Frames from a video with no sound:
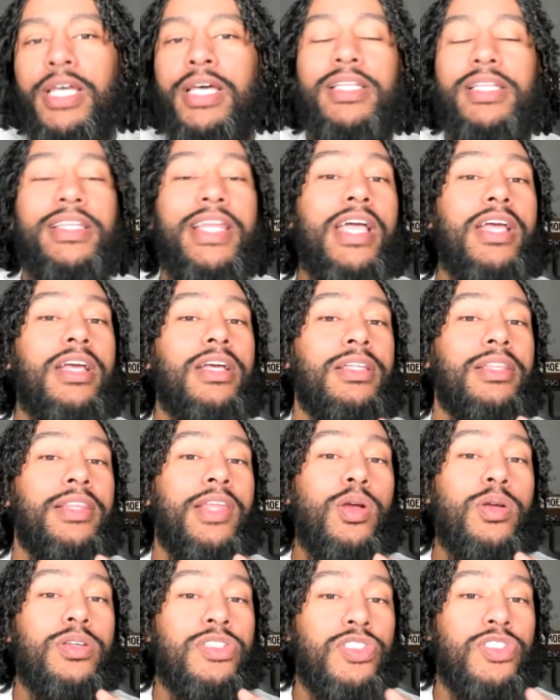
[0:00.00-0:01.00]

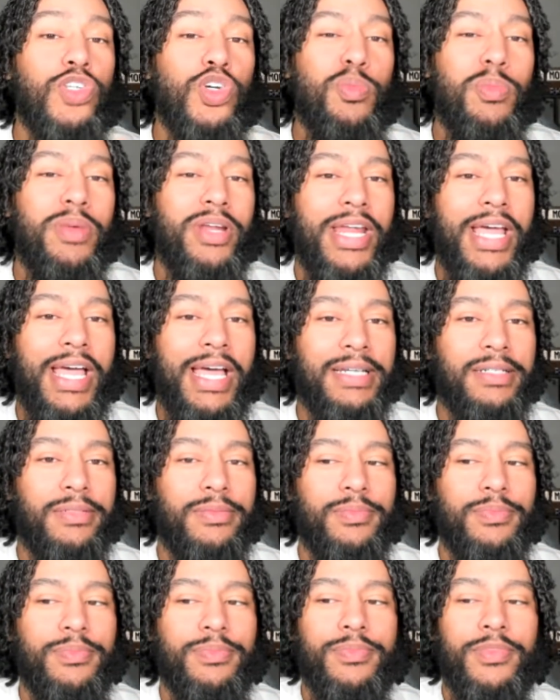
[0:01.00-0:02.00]
They're assuming that
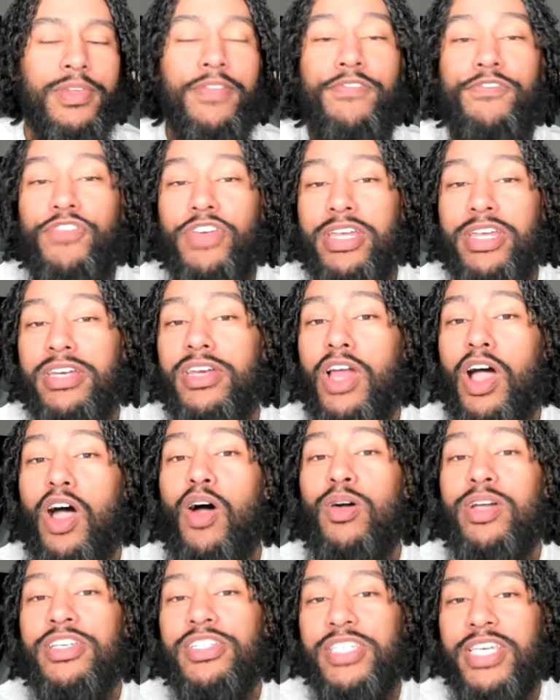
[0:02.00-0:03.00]

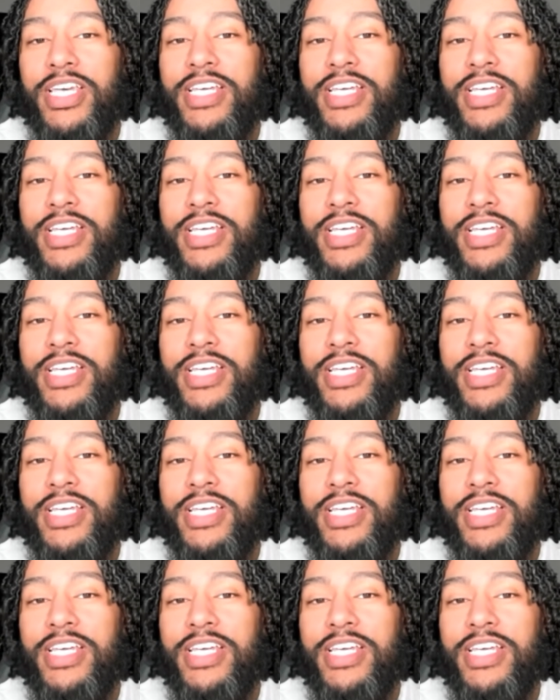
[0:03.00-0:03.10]
fentanyl